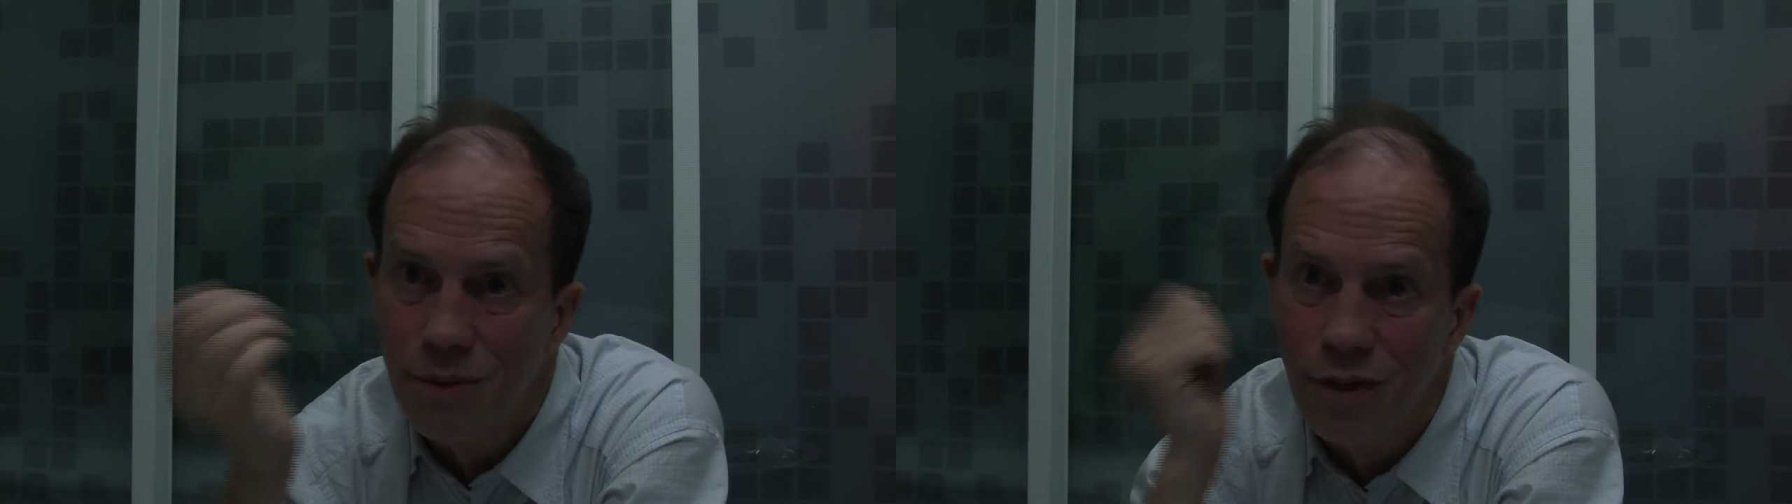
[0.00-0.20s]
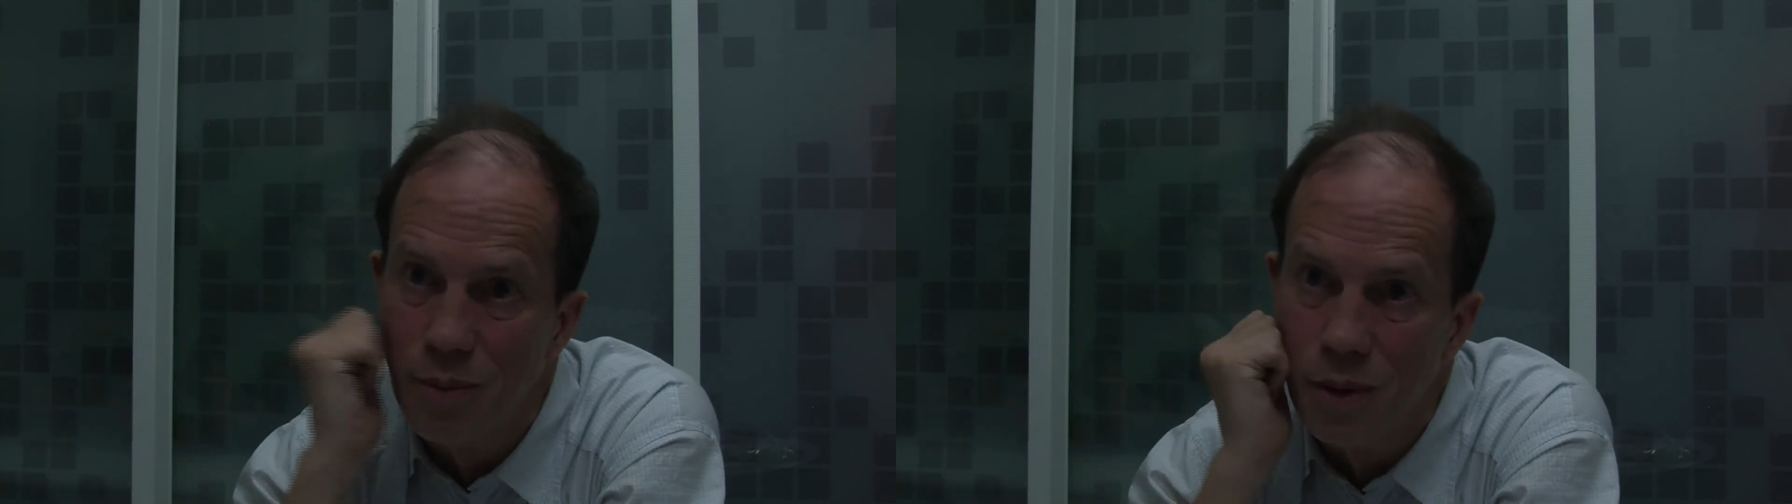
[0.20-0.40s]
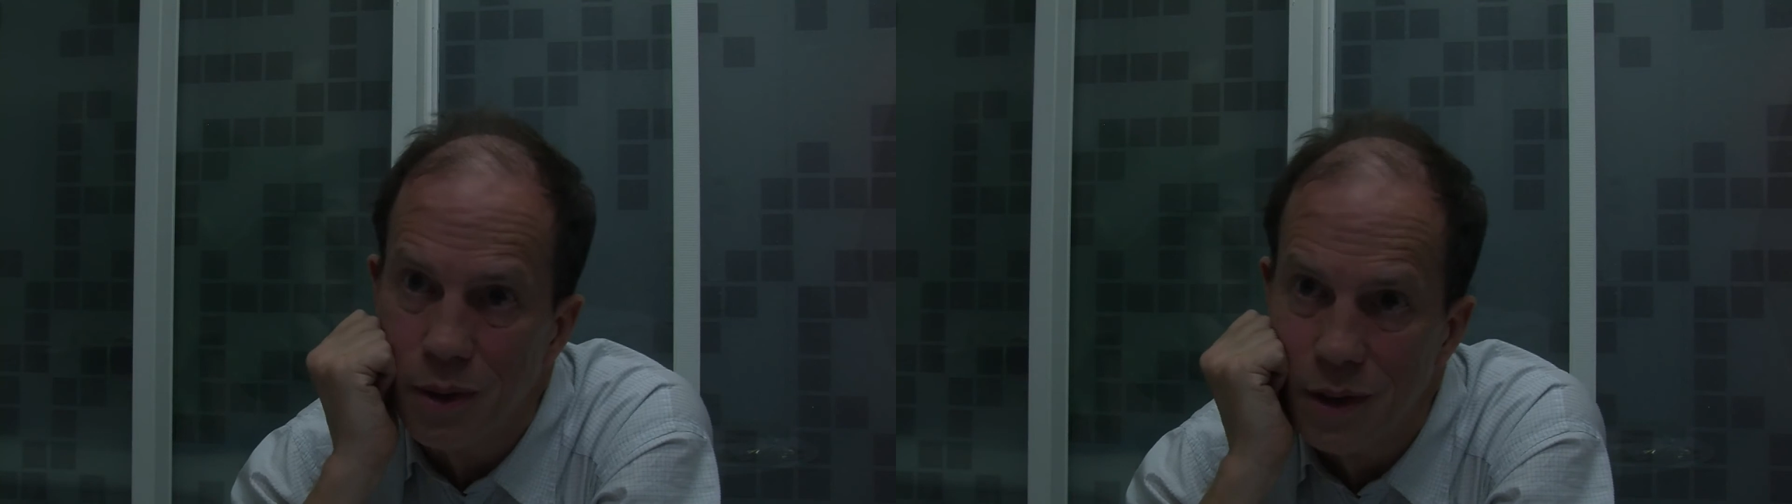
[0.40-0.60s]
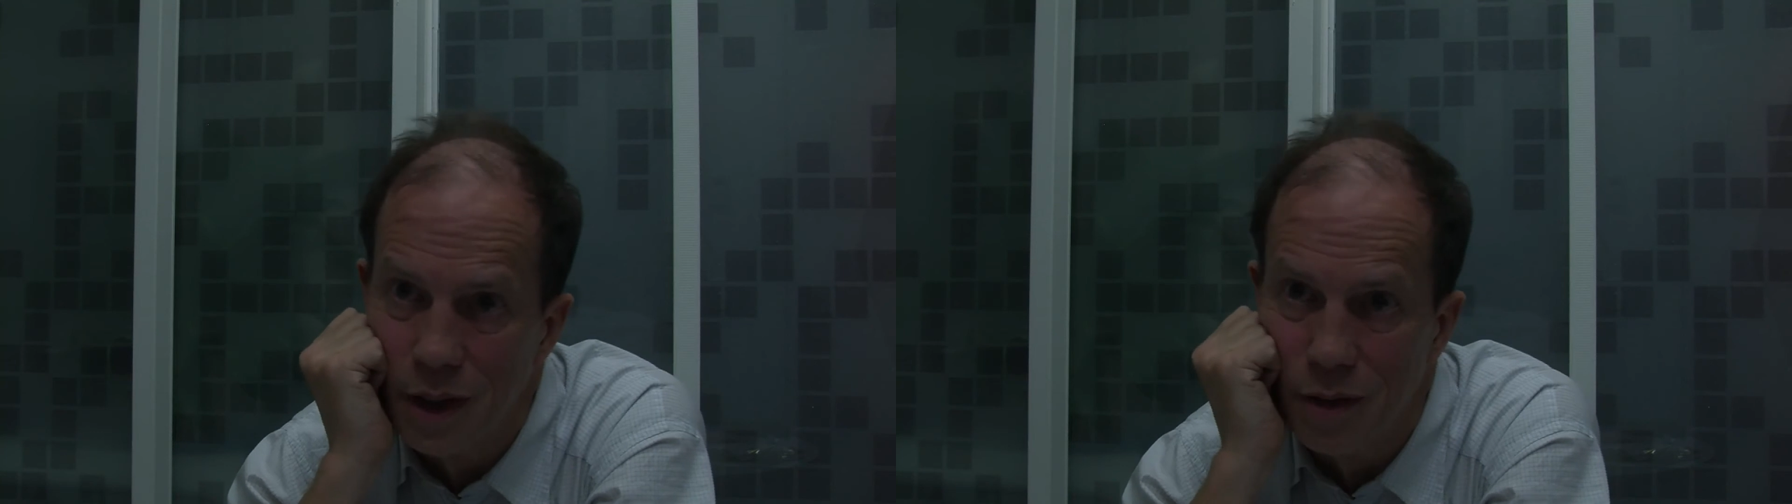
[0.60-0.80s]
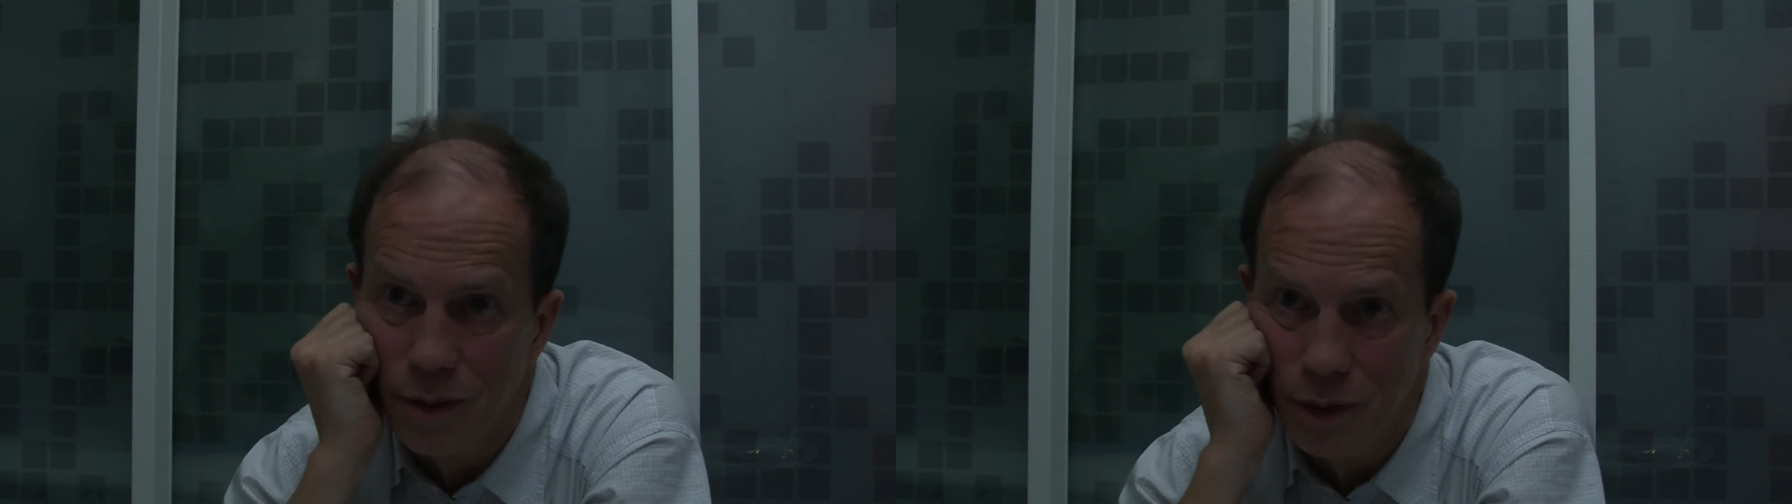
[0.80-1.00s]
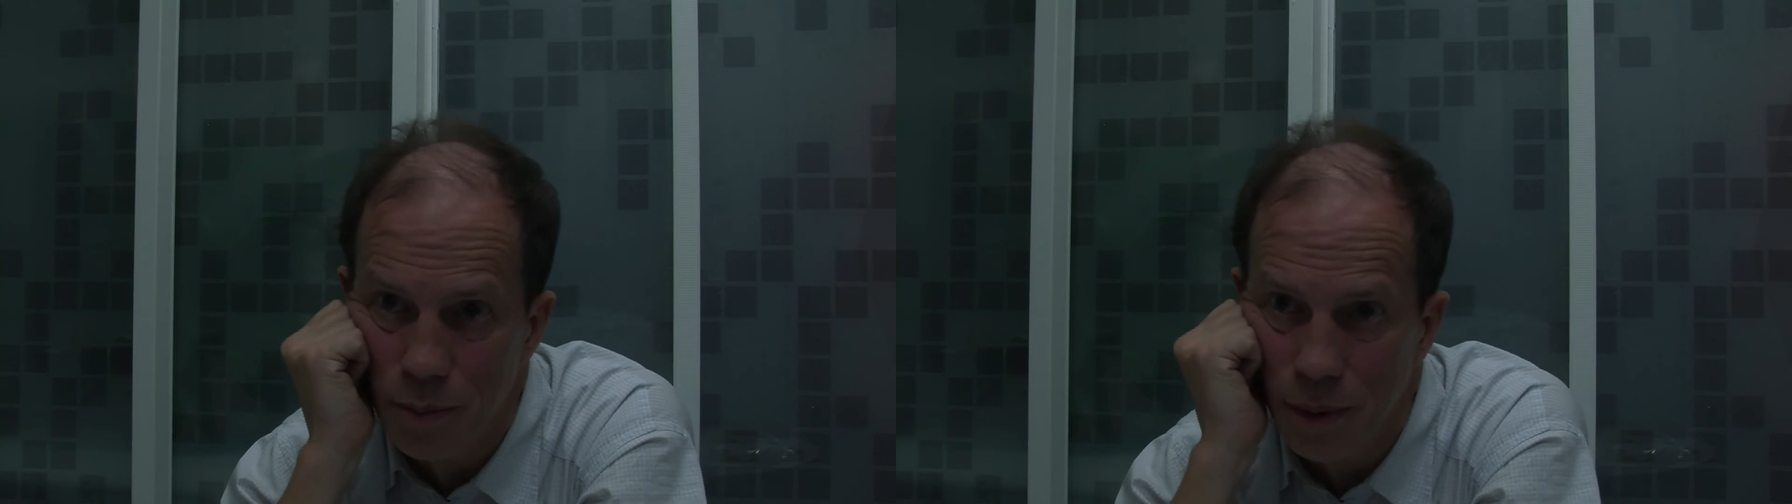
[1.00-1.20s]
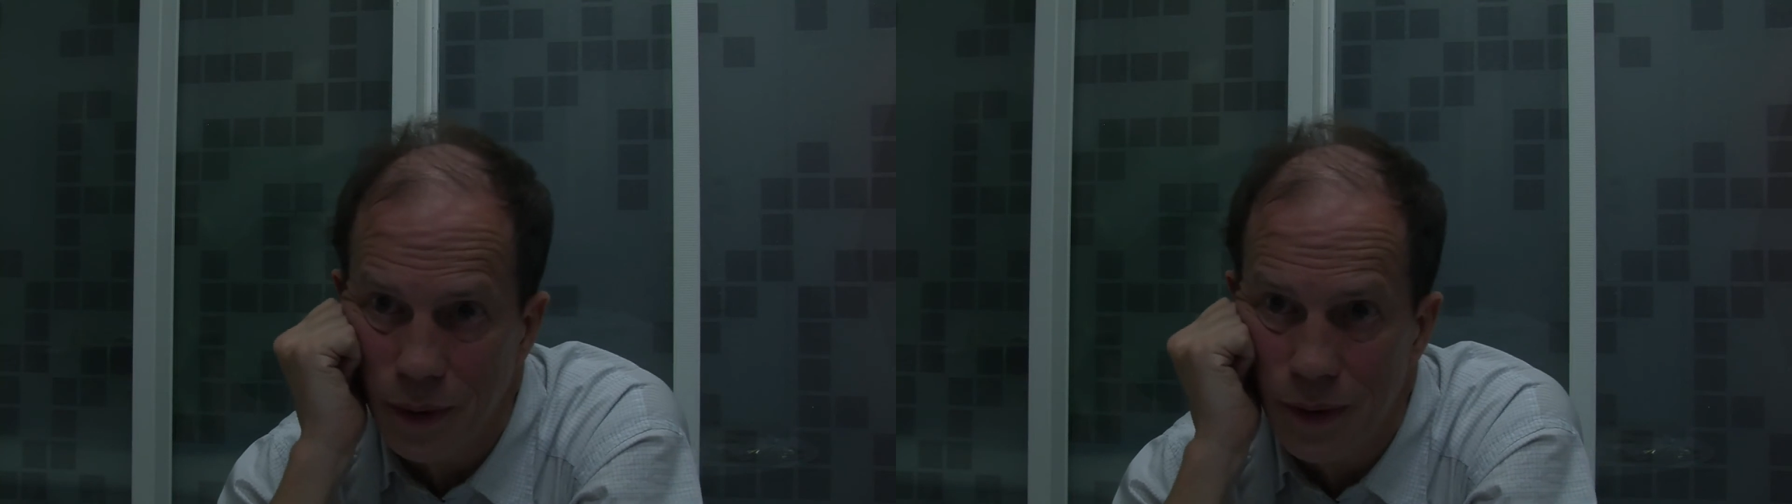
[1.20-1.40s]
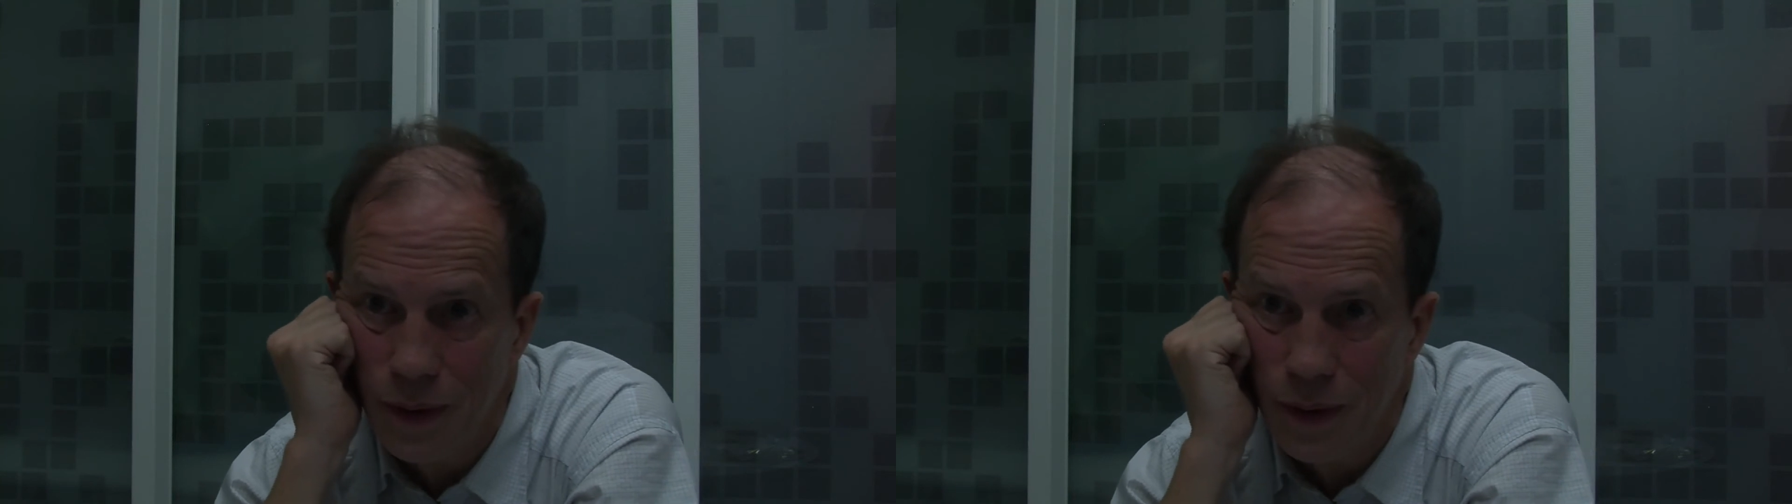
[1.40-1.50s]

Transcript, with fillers: from a Terran viewpoint.